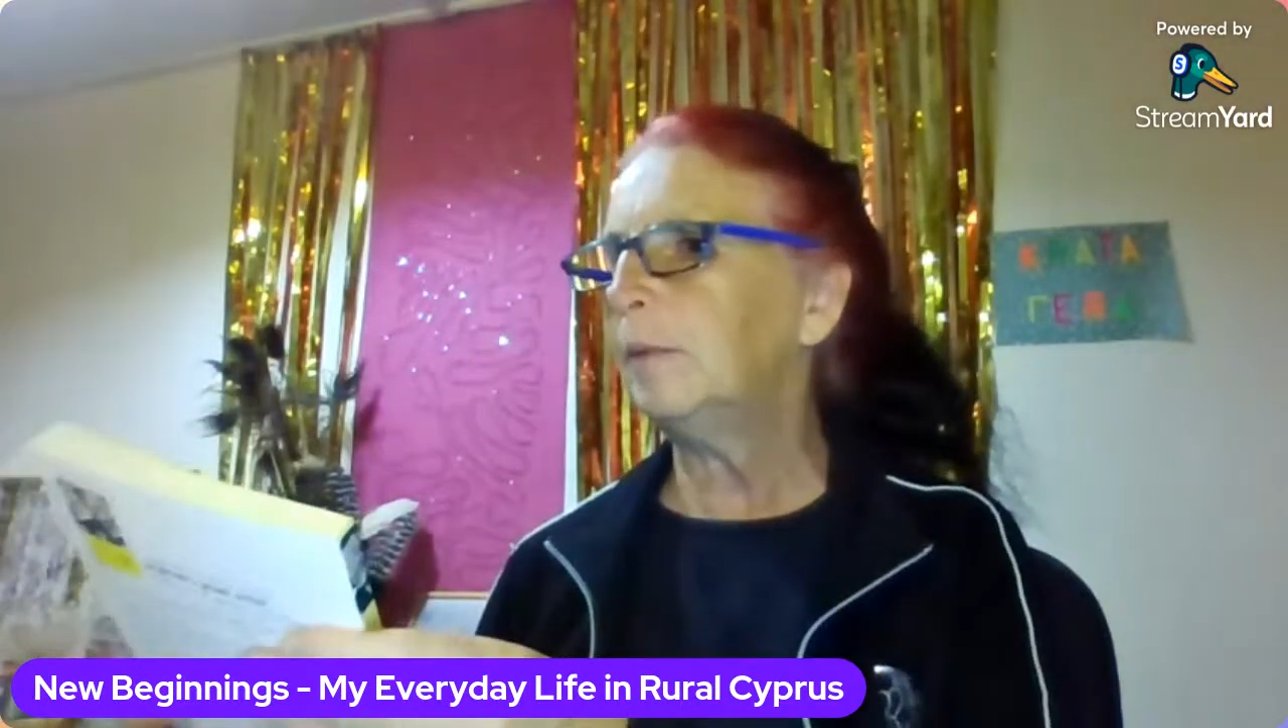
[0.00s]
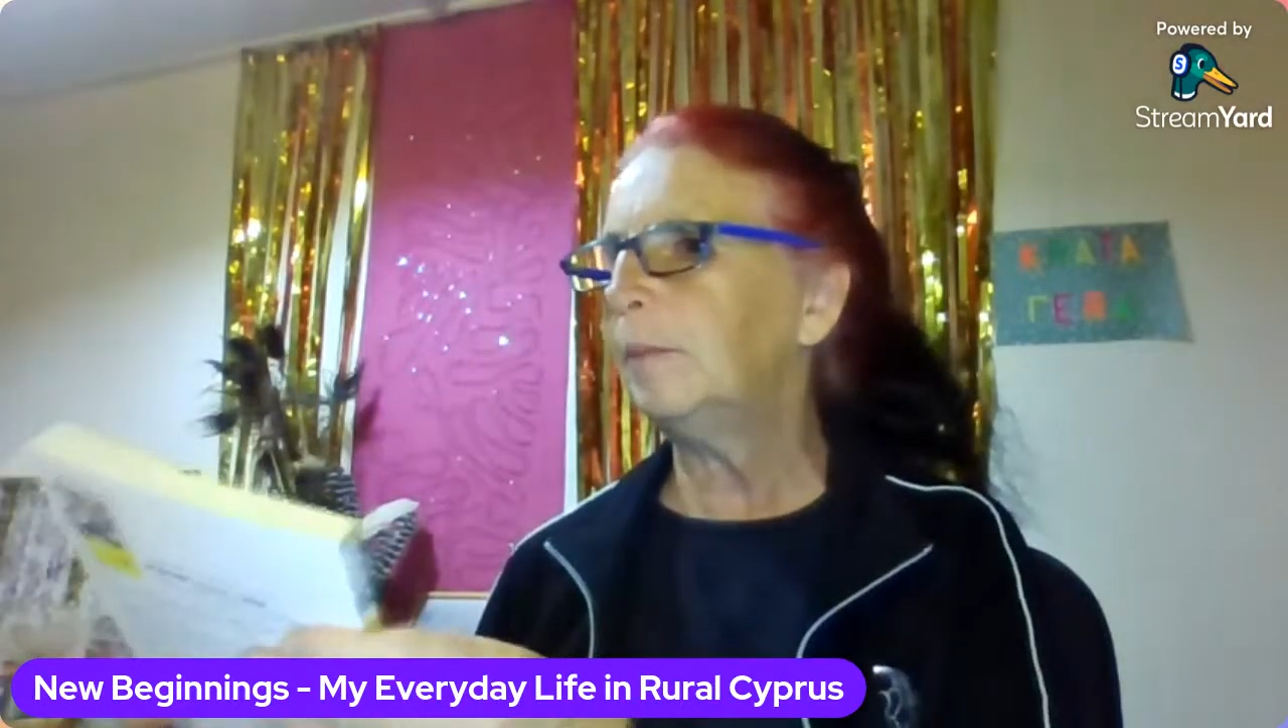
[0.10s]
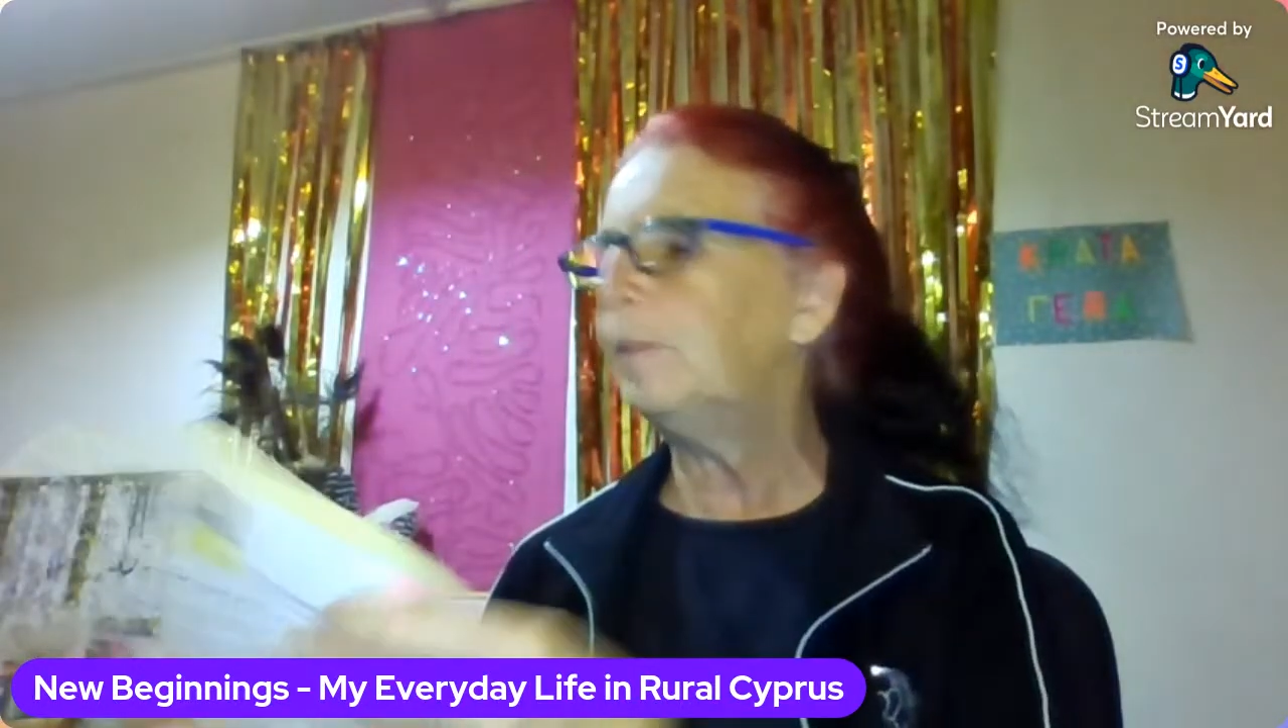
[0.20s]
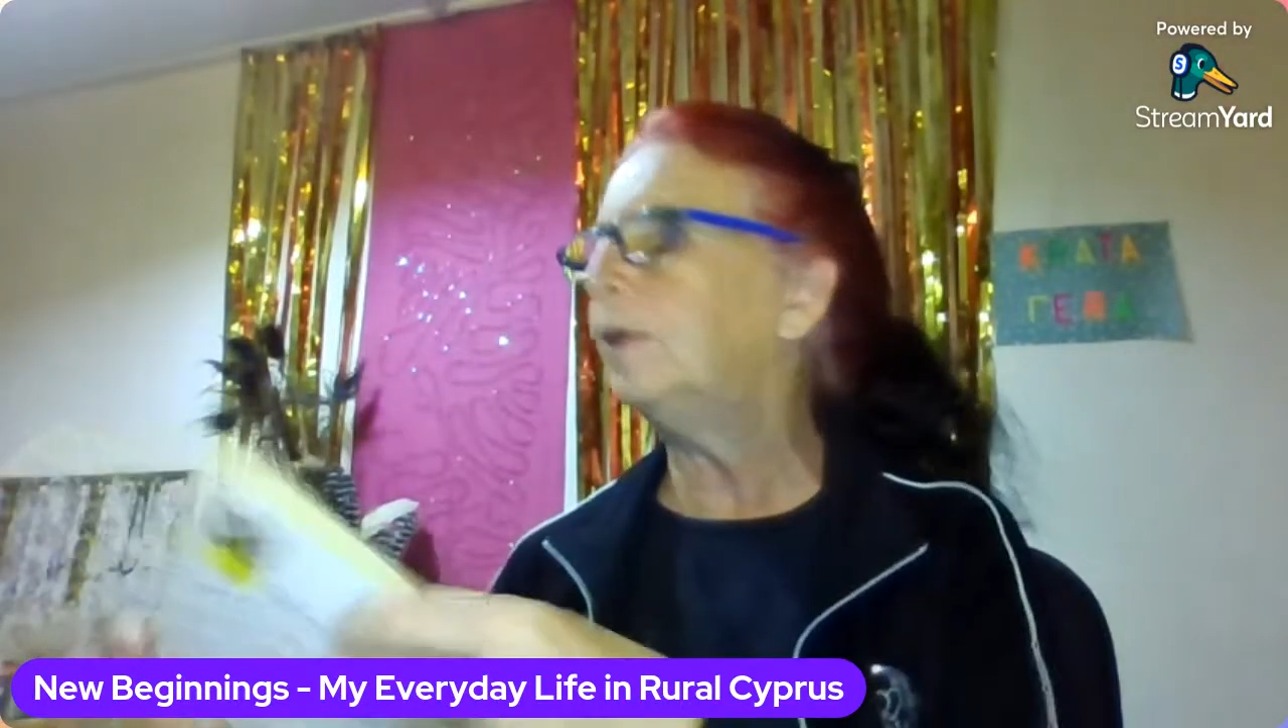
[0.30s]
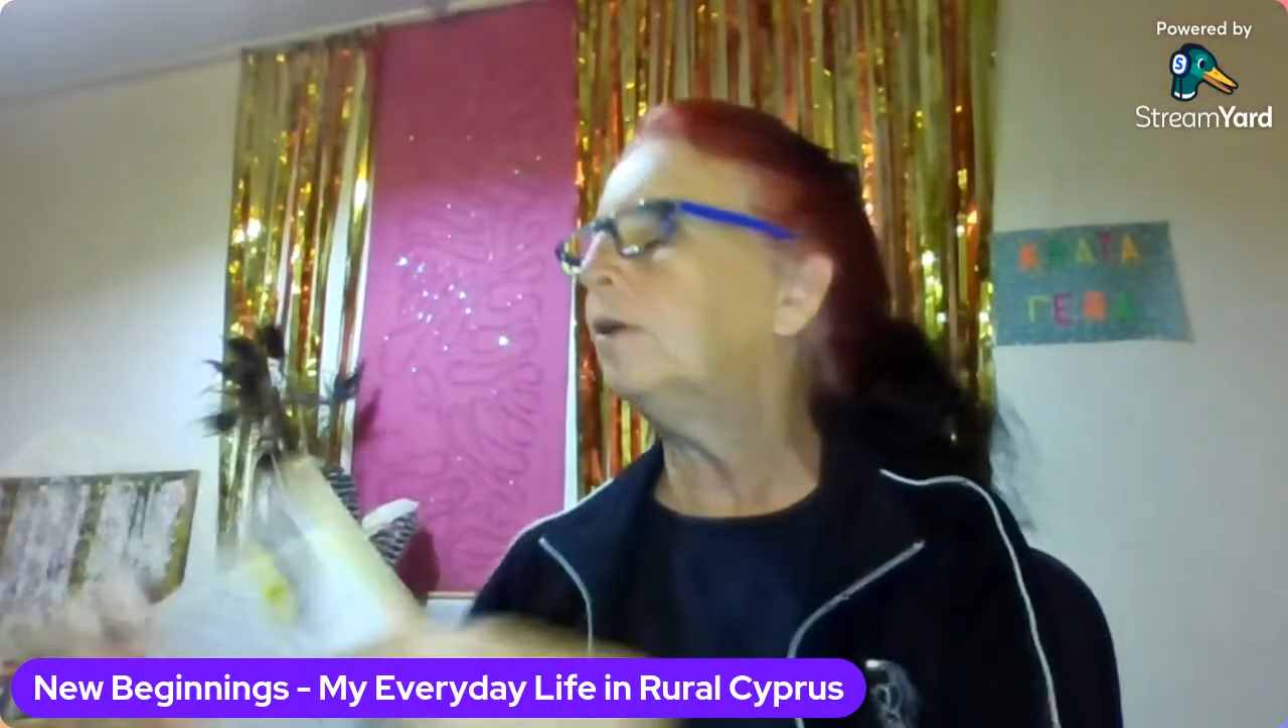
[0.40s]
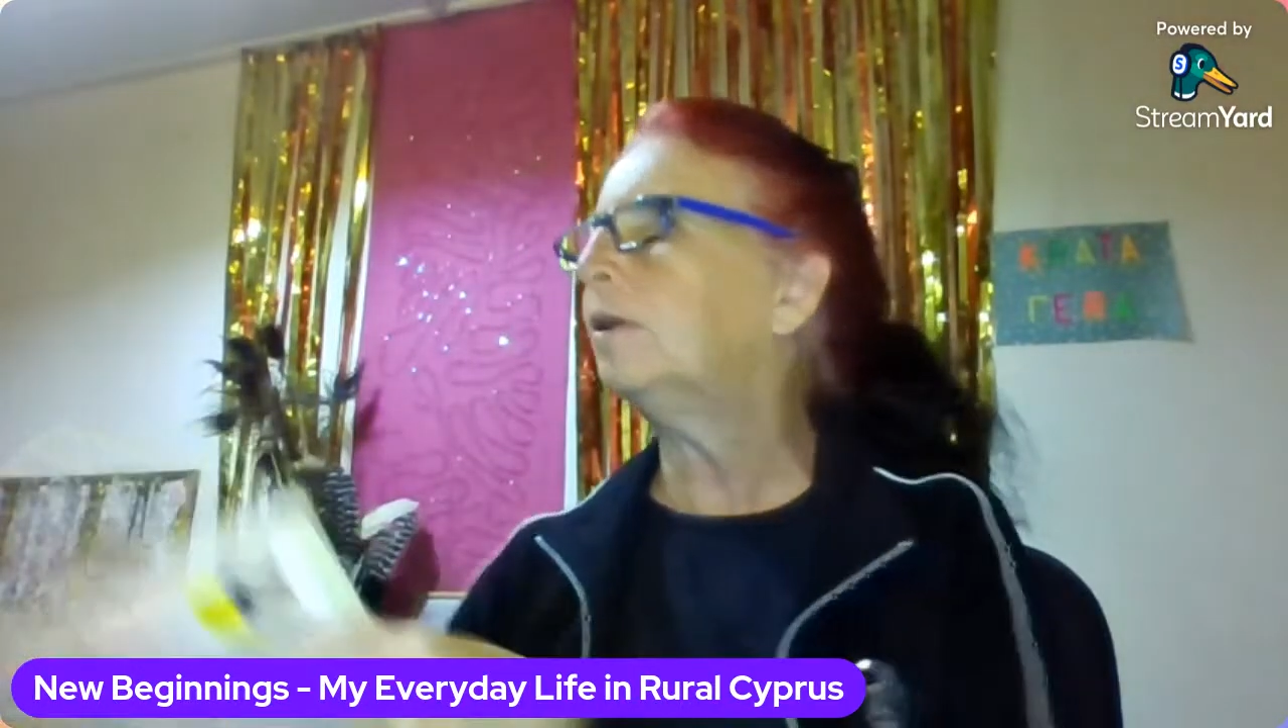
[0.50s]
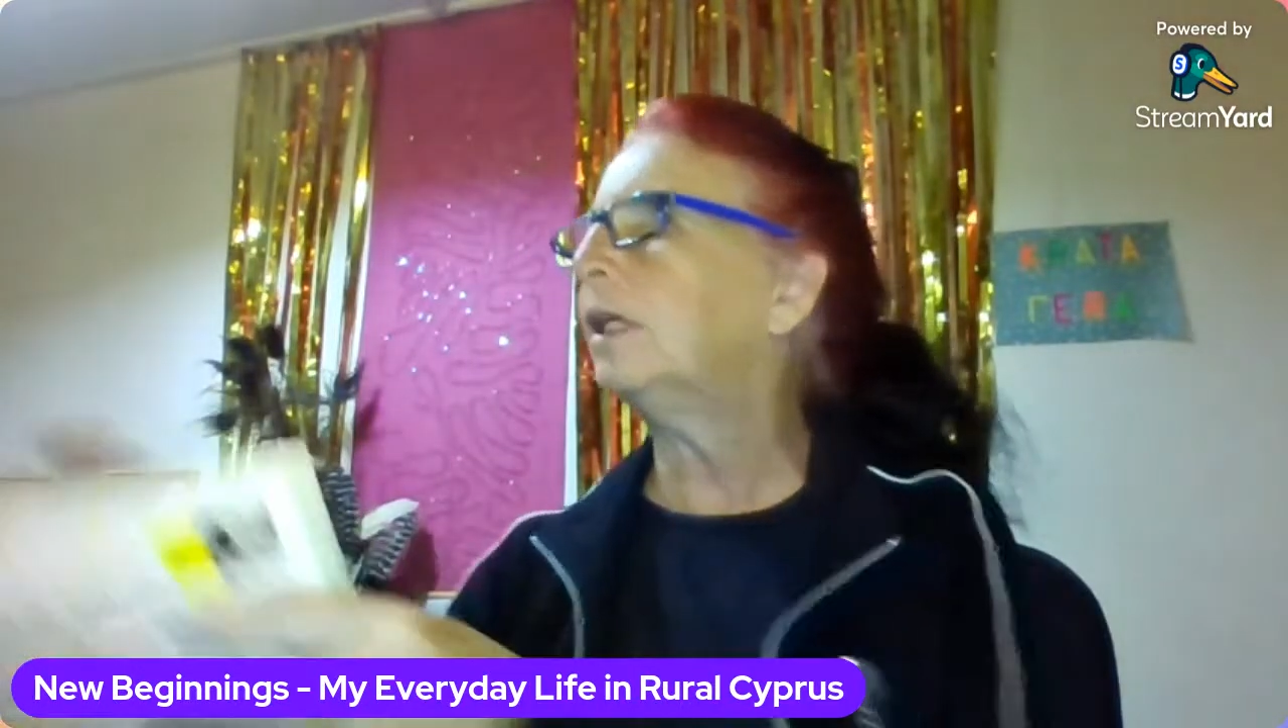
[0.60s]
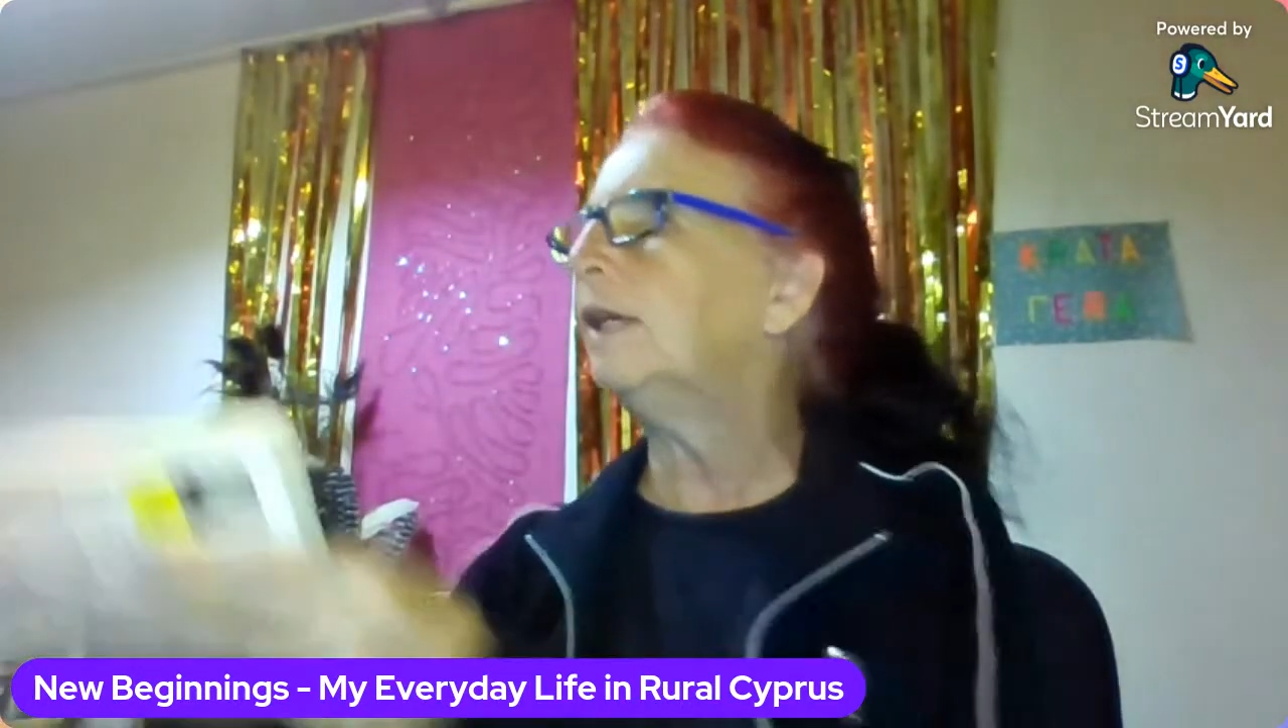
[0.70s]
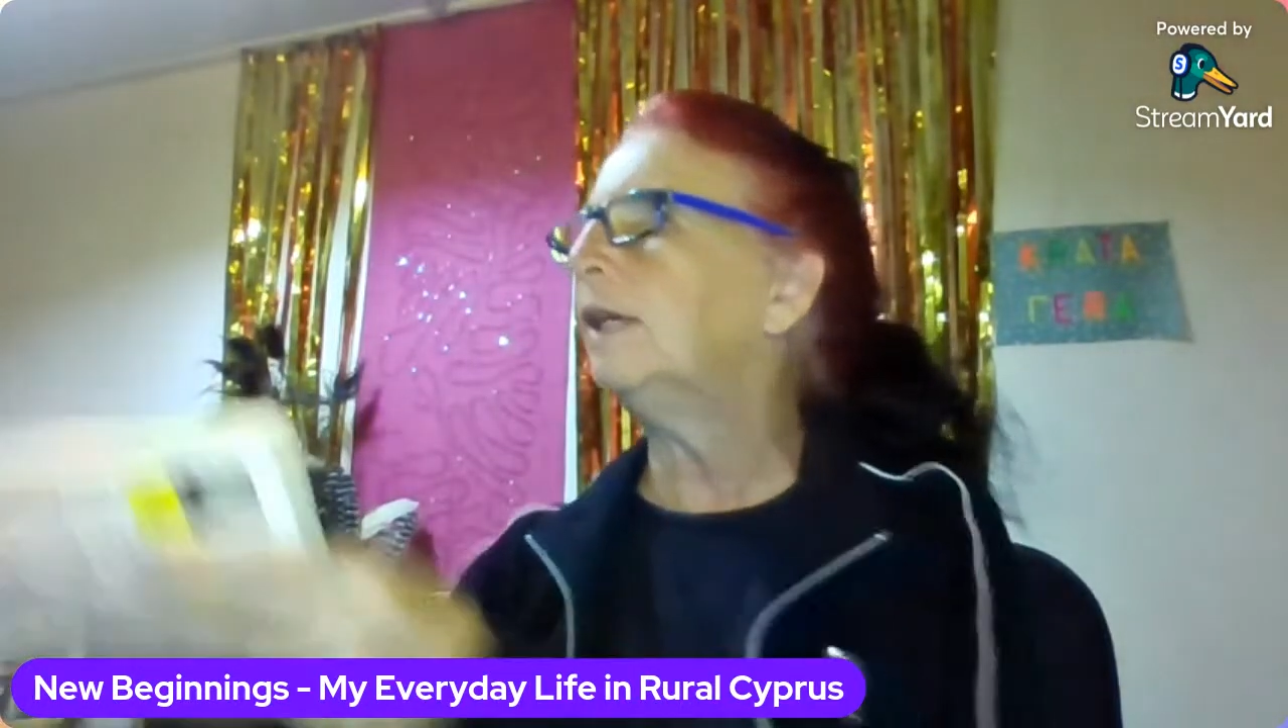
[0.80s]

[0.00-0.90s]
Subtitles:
book in the